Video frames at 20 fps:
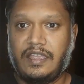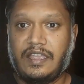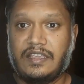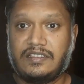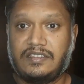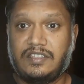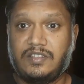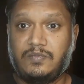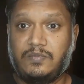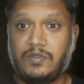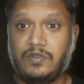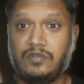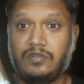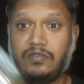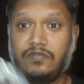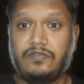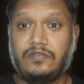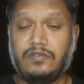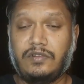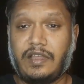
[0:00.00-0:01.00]
has this
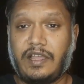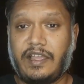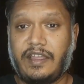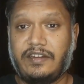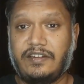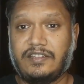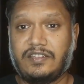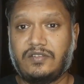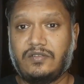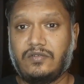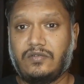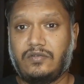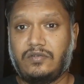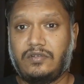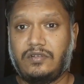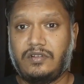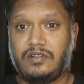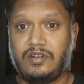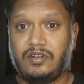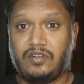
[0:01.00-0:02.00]
beautiful iris note,
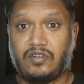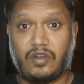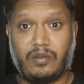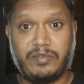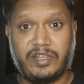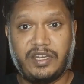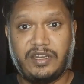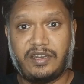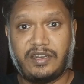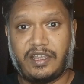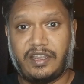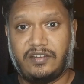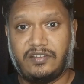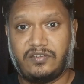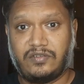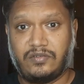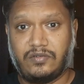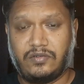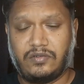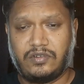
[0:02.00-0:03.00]
dominant
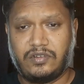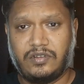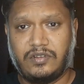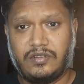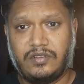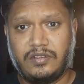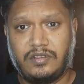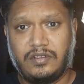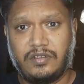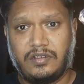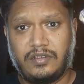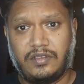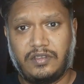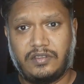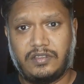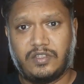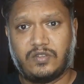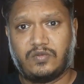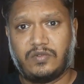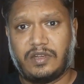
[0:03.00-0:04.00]
iris note.
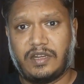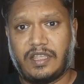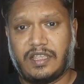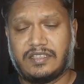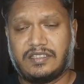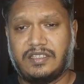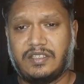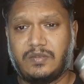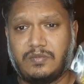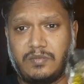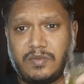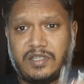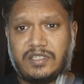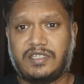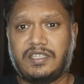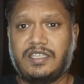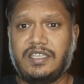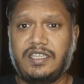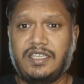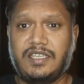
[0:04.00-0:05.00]
This one has this
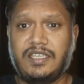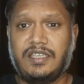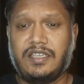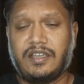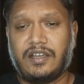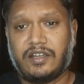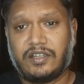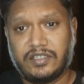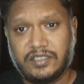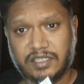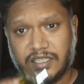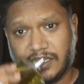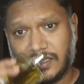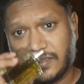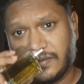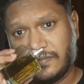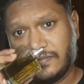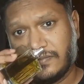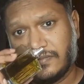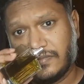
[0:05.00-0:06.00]
musky, earthy
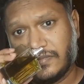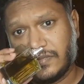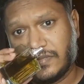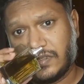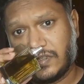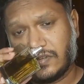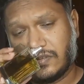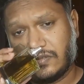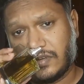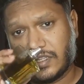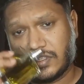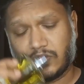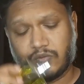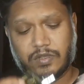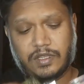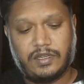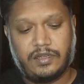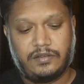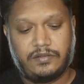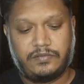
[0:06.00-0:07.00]
tone as
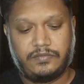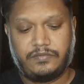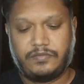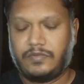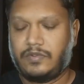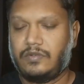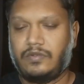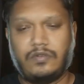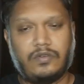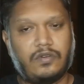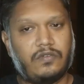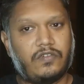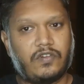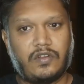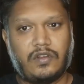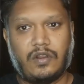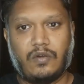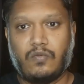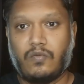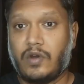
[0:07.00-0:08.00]
well.
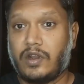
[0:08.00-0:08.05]
Overall, a